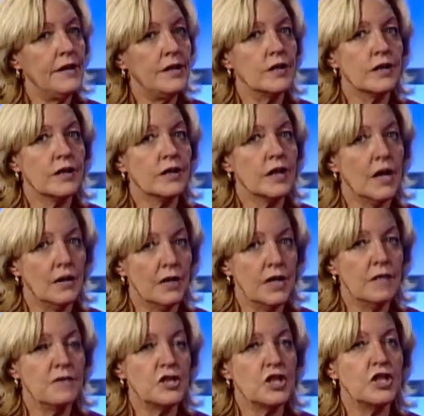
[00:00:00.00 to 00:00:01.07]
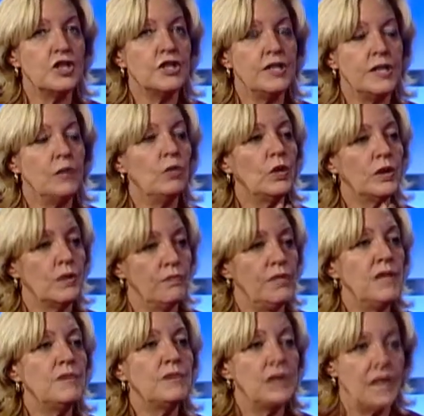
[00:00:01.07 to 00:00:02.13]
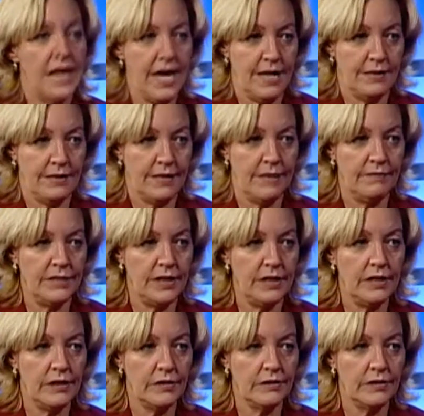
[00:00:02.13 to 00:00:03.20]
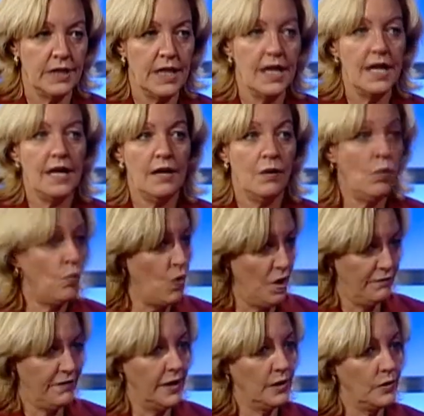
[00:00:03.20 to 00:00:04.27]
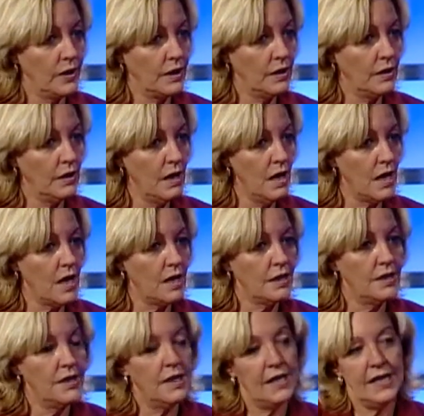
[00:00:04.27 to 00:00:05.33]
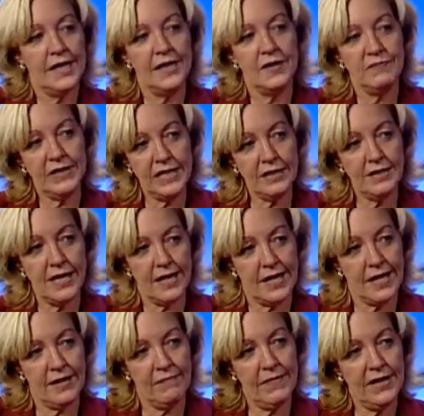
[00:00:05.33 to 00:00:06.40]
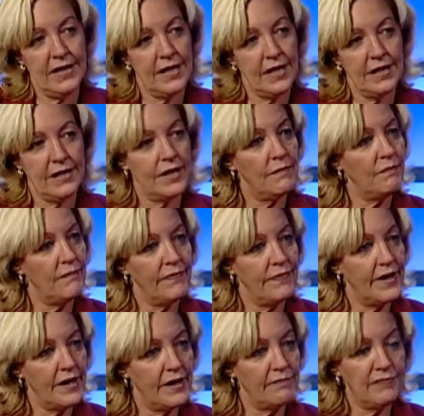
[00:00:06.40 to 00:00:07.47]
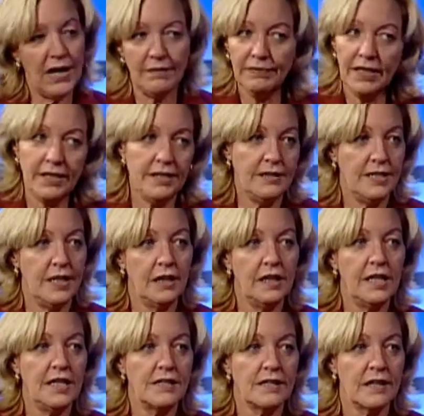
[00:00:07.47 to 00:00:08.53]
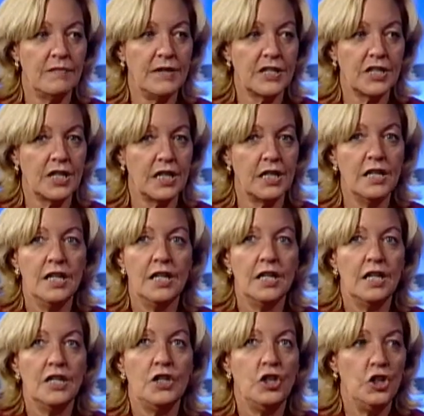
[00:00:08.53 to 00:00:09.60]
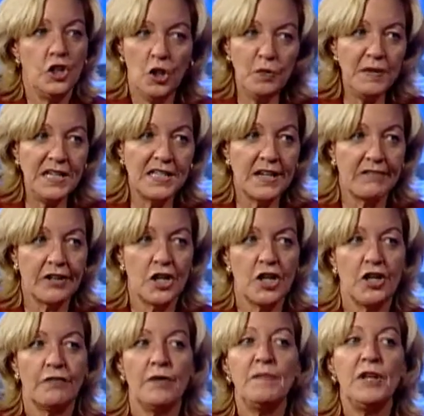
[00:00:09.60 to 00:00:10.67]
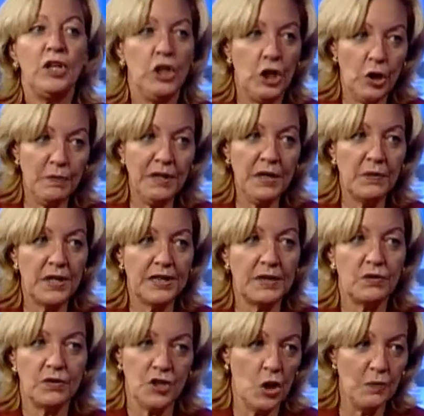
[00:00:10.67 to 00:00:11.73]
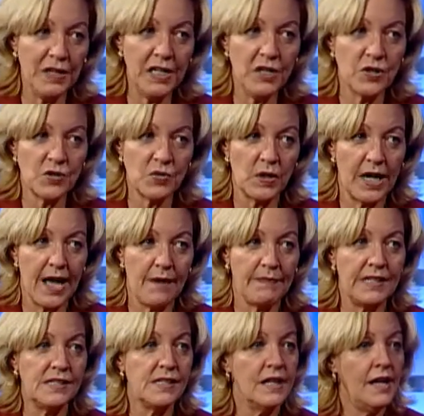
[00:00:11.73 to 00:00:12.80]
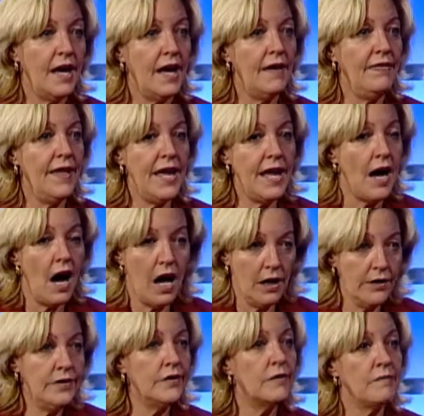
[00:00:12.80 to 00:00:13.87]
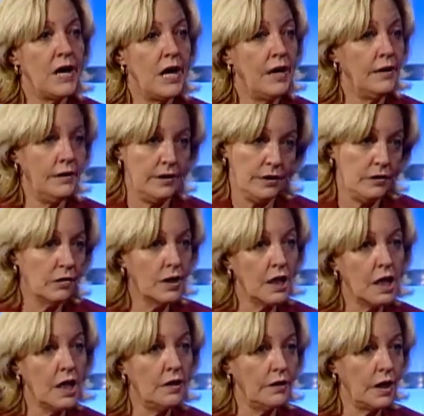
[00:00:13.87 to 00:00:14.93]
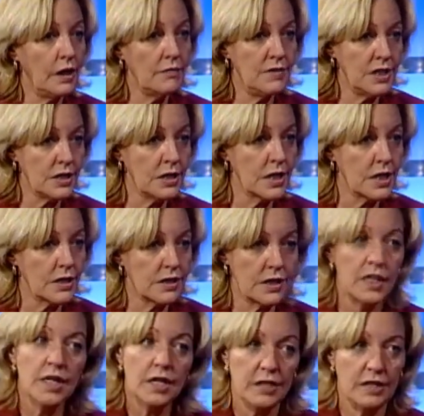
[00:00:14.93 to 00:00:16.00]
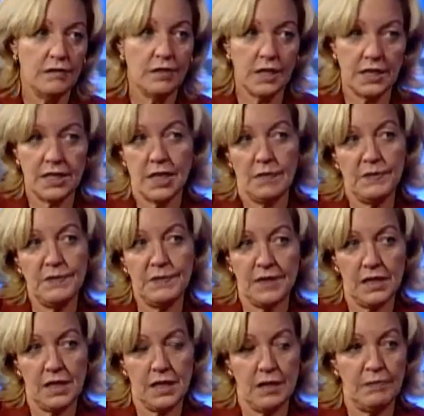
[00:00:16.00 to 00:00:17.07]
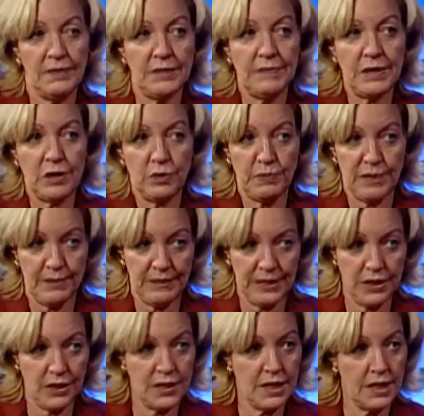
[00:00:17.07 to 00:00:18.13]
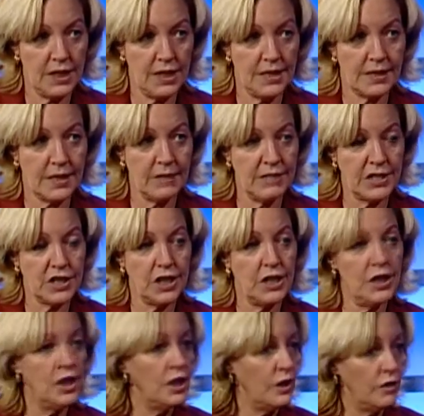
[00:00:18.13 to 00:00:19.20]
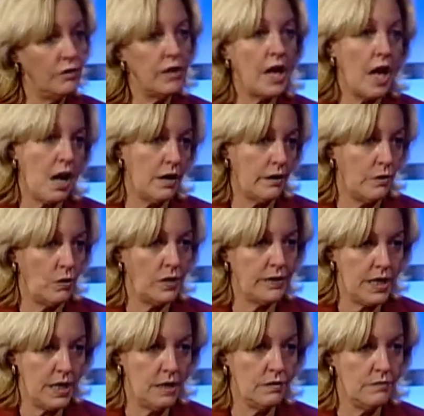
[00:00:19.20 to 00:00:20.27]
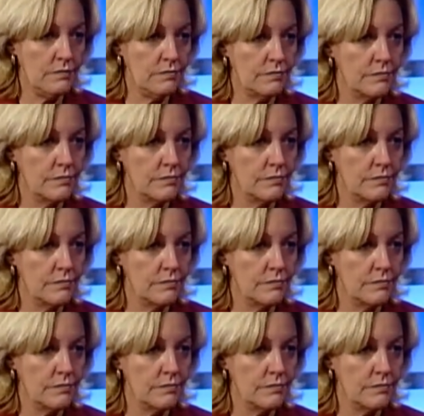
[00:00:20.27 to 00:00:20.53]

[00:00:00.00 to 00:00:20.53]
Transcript: your county commissioners did what the people asked them to do while following the law. In the meantime, the Public Utilities Commission, nobody's ever heard of them. Nobody knows what happens, and they undermined your county commissioners. Do you want to tell people a little bit about the Public Utilities Commission, who they are and what they do?